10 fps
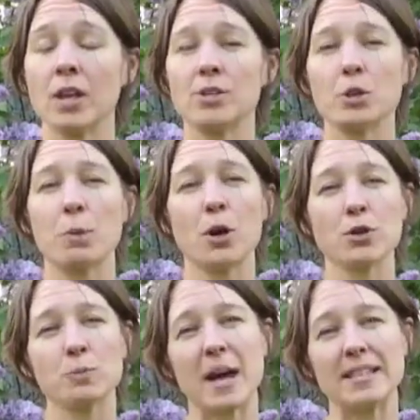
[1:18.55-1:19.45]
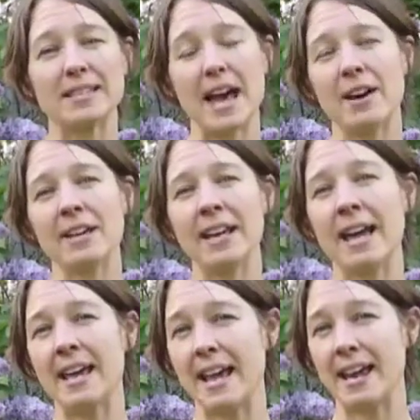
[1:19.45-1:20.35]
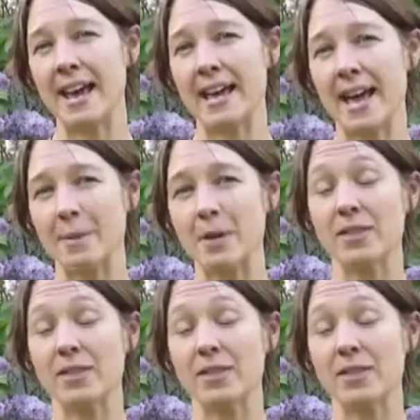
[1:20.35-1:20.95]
So you'll post by Saturday at 8 a.m.